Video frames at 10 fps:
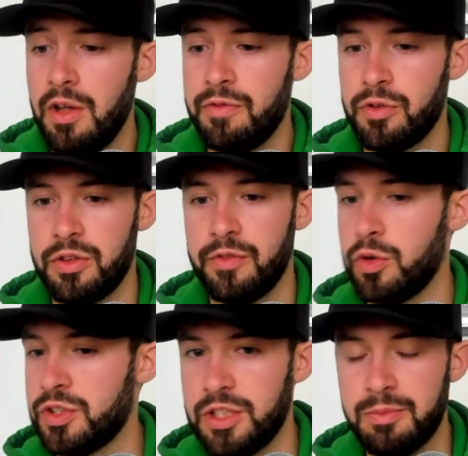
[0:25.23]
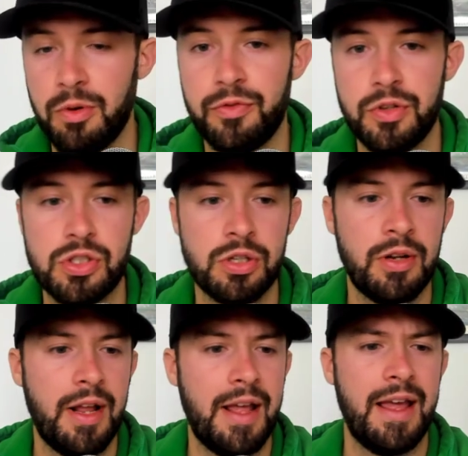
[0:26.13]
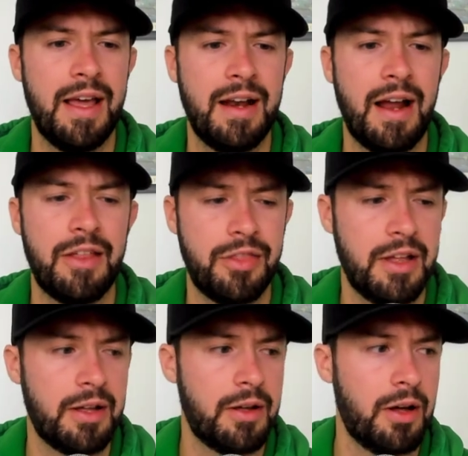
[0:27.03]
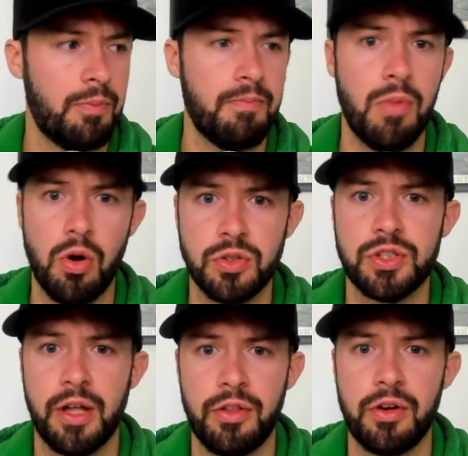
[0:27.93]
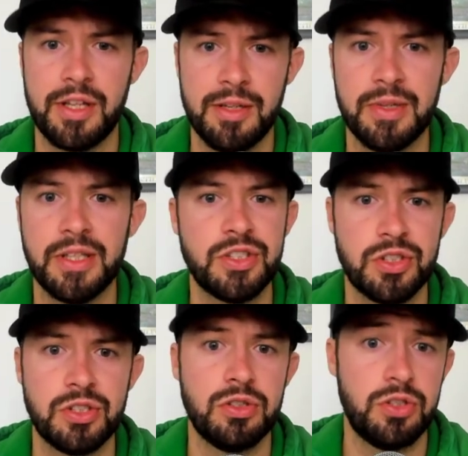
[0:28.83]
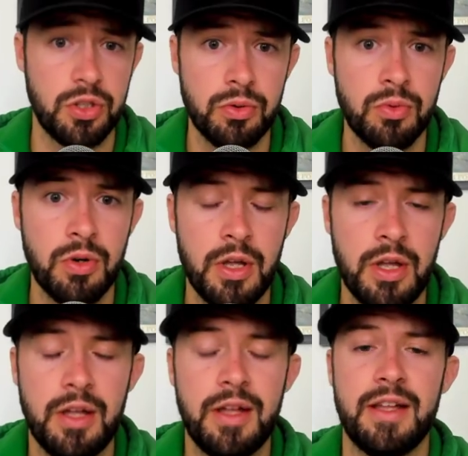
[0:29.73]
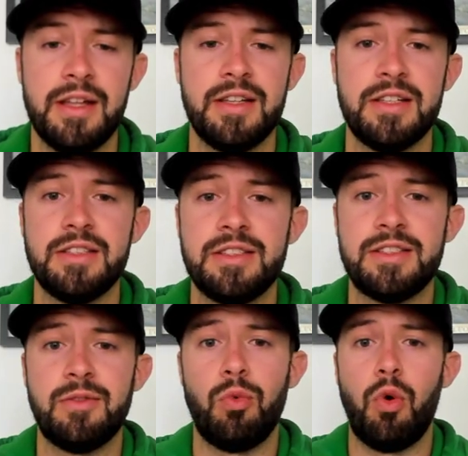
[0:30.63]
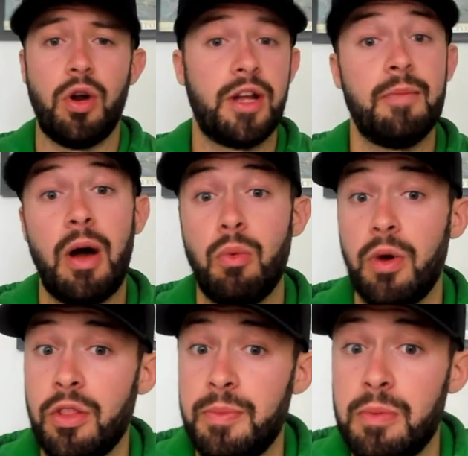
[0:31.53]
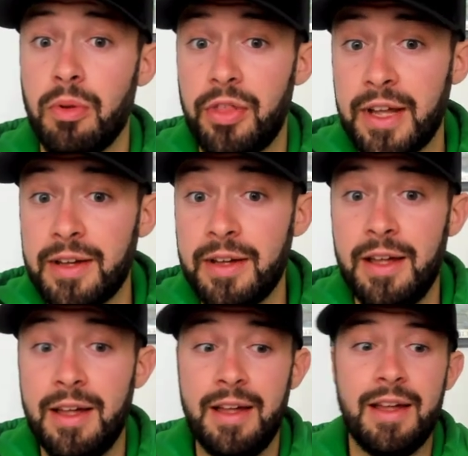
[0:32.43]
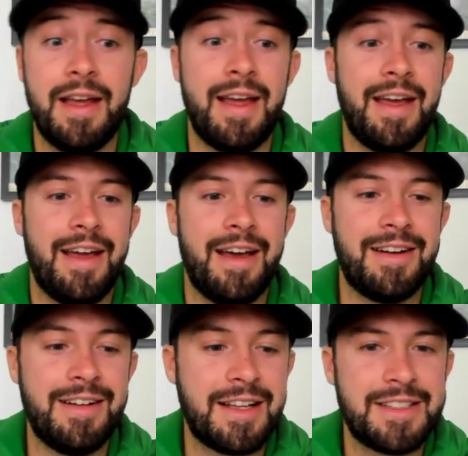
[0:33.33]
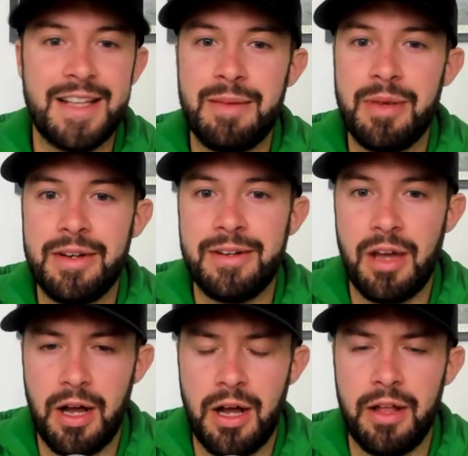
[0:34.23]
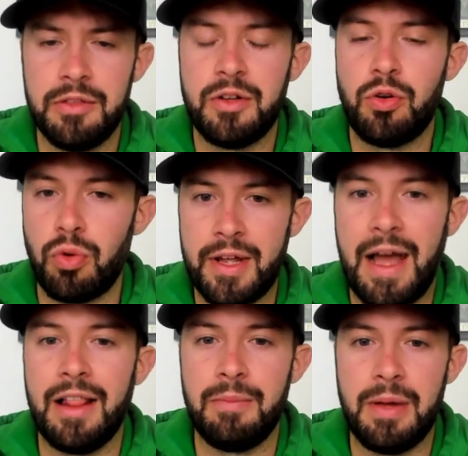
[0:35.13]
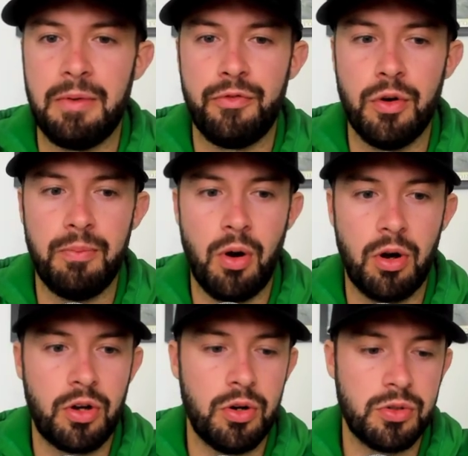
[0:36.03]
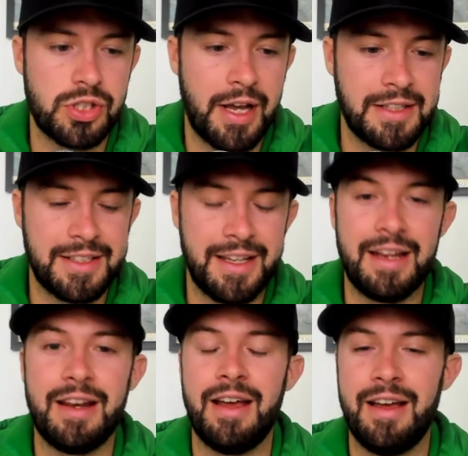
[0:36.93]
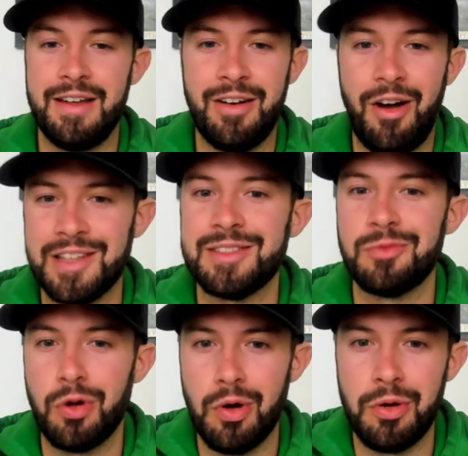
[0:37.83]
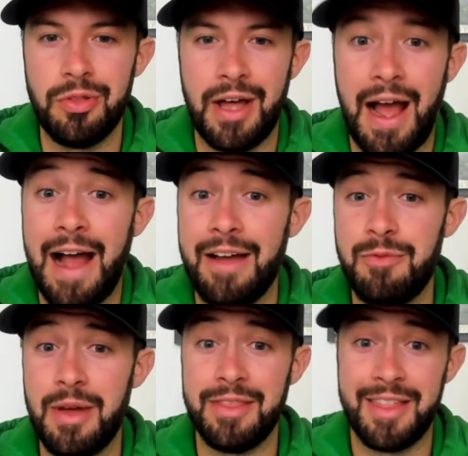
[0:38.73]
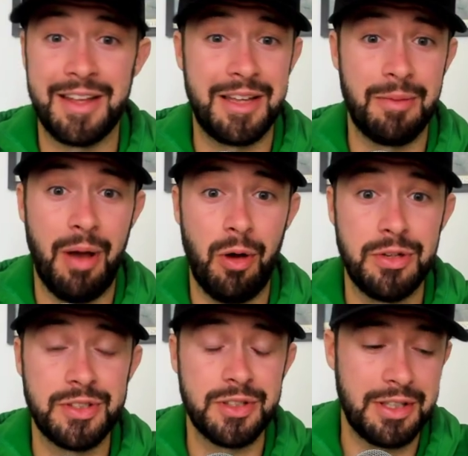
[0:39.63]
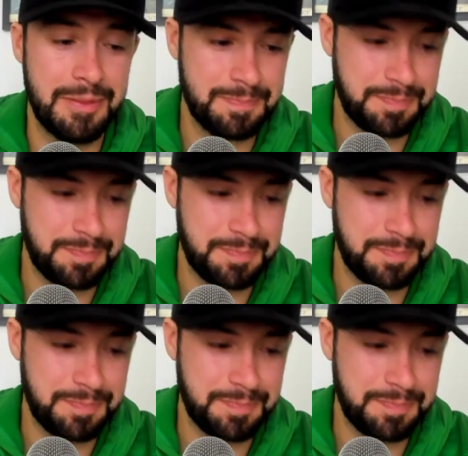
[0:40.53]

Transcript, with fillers: for the foreseeable future. And I think most other humans do is worrying about what other people think. And Nick Saban, uh, the great Alabama football coach, has an, an awesome quote that I've been thinking about recently,